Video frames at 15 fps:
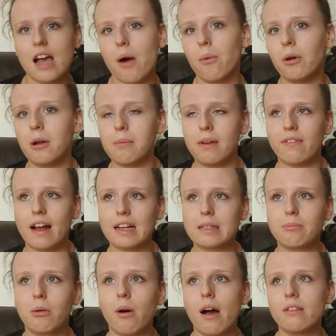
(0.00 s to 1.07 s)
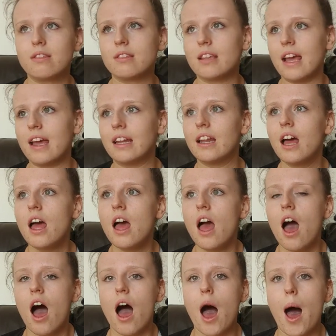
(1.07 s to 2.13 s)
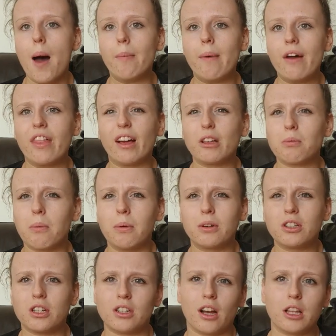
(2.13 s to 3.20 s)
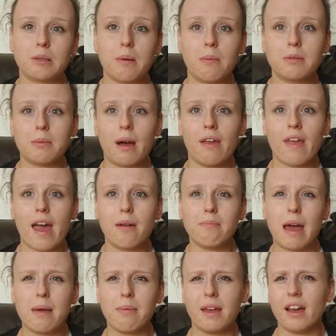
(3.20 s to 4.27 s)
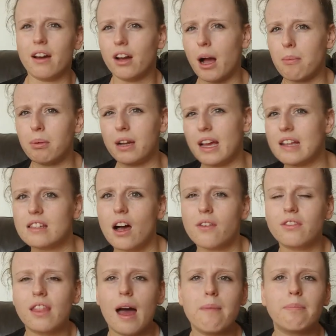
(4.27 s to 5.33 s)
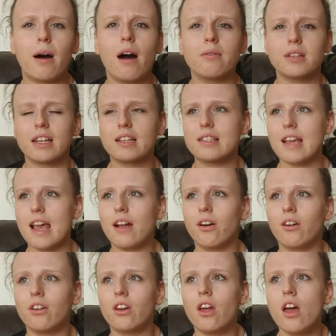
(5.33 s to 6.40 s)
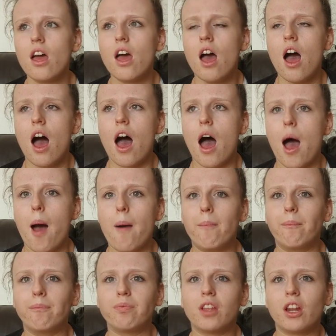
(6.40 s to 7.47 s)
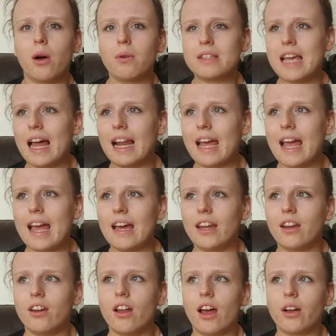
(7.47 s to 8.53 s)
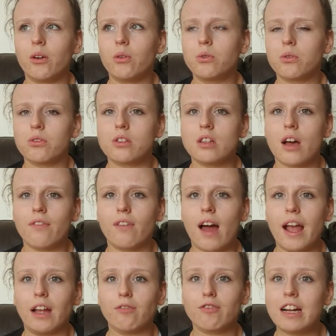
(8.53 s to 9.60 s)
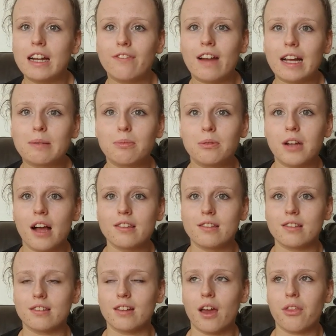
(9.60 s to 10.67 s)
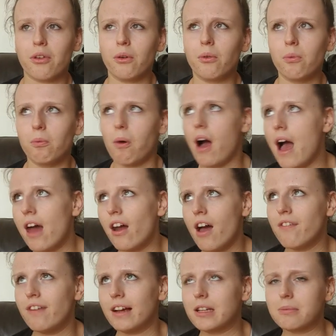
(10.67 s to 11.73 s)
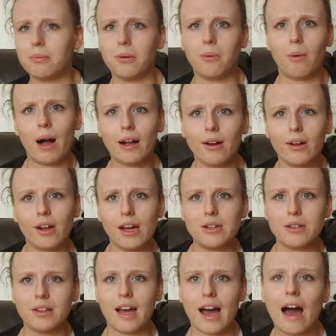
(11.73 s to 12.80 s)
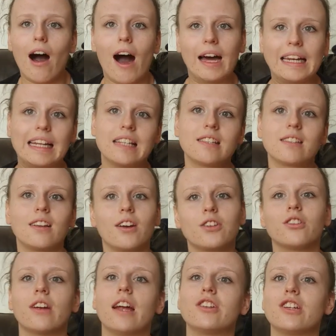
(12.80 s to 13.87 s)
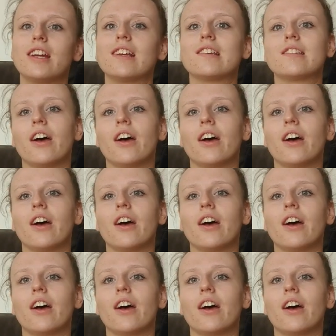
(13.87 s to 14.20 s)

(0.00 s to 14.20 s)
I want to be flexible. I'd seen, I think I was probably watching dance films about then, maybe a couple of years after that, but I was like seeing on, you know, on telly and like all sorts of stuff, like really flexible dancers, and I thought, why aren't I flexible? Why can't I do that? I need to start stretching.